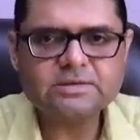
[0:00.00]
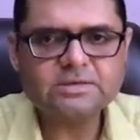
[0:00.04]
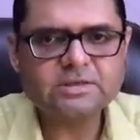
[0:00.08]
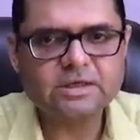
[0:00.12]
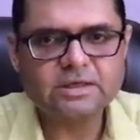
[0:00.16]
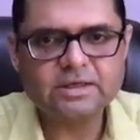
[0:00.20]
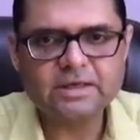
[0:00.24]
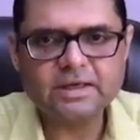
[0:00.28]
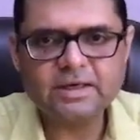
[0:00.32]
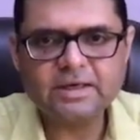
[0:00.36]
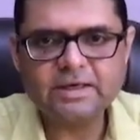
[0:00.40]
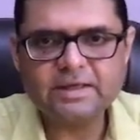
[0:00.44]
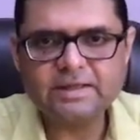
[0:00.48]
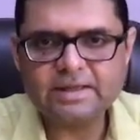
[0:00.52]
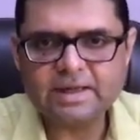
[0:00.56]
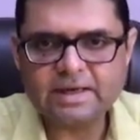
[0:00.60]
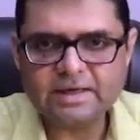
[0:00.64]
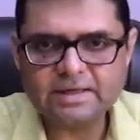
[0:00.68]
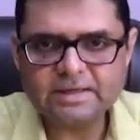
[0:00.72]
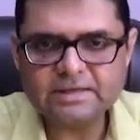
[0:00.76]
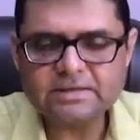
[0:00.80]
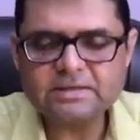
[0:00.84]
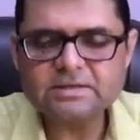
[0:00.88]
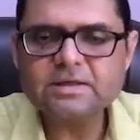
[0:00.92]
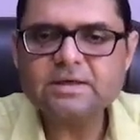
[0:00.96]
Certainly
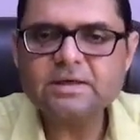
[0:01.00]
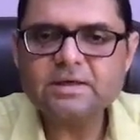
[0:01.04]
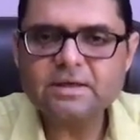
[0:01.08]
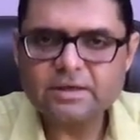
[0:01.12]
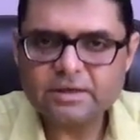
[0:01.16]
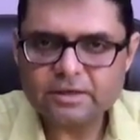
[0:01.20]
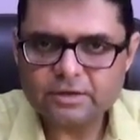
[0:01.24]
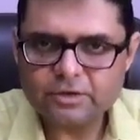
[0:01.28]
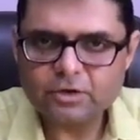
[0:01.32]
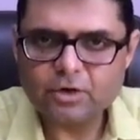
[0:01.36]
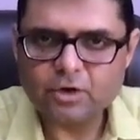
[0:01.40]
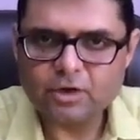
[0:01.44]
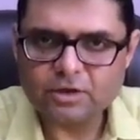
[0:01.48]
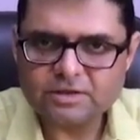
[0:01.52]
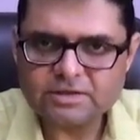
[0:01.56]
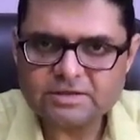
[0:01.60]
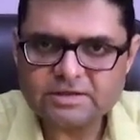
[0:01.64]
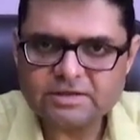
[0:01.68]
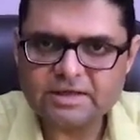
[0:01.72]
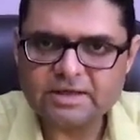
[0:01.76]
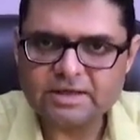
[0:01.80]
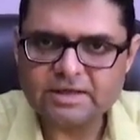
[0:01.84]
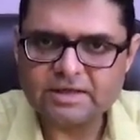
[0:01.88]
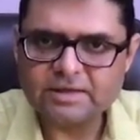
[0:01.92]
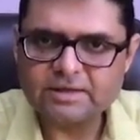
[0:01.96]
that is not
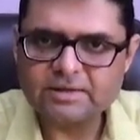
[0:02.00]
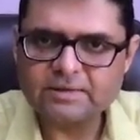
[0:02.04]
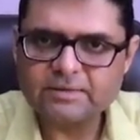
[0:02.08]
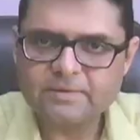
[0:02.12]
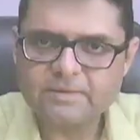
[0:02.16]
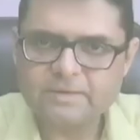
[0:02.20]
seen.